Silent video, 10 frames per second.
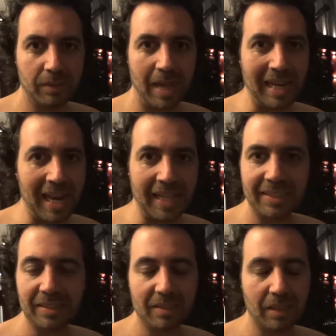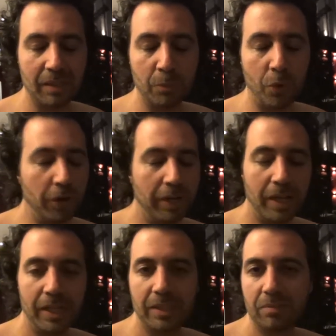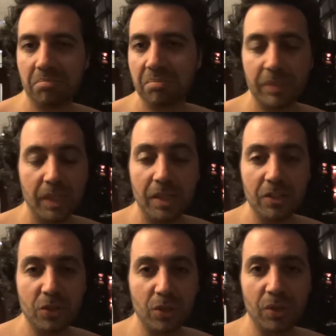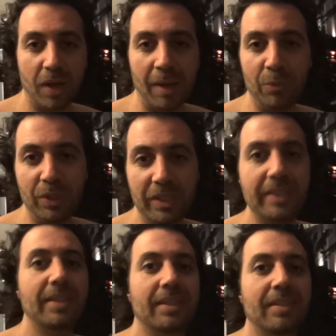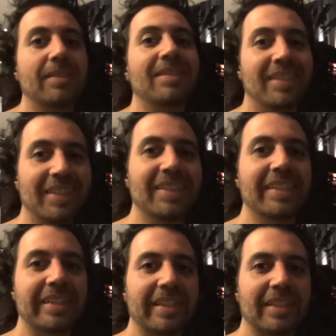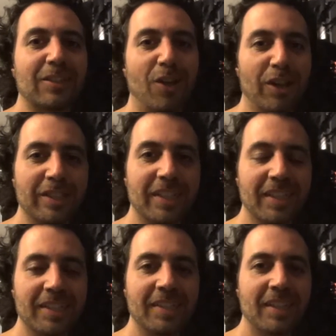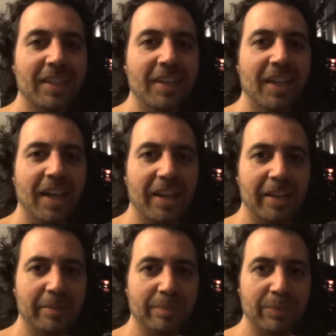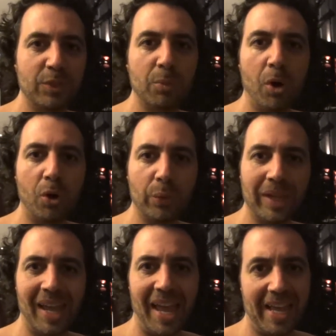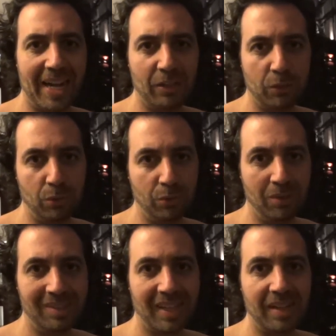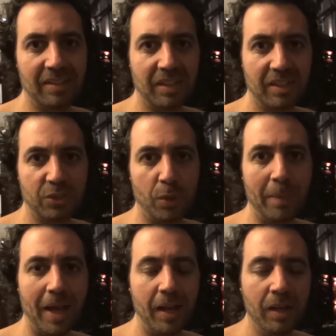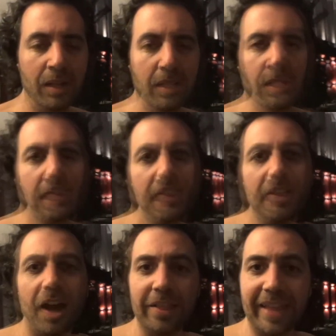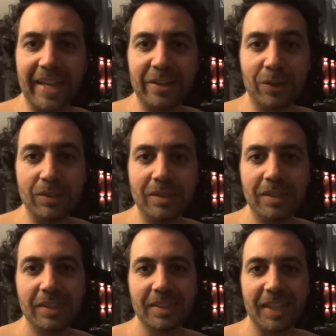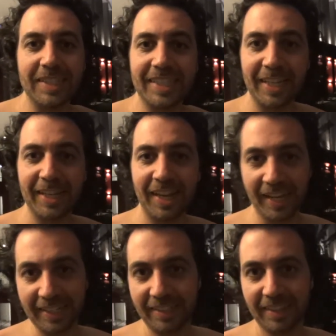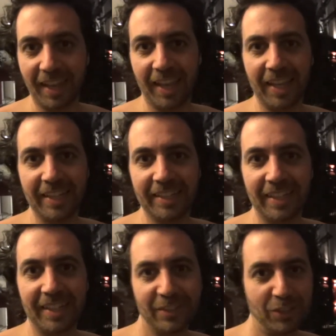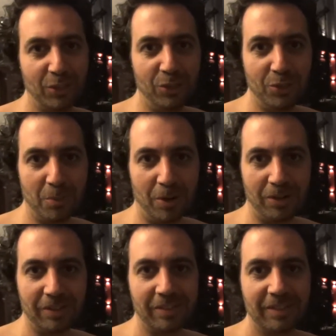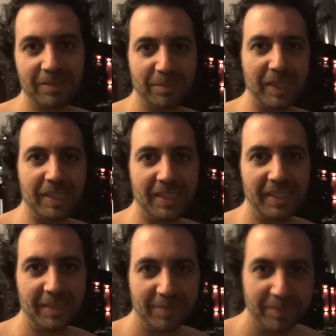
Atlantis and Lemuria. And so I'm really digging this content. Tomorrow we head out to San Cristobal. On that note, I say goodnight and I'll see you tomorrow. Peace.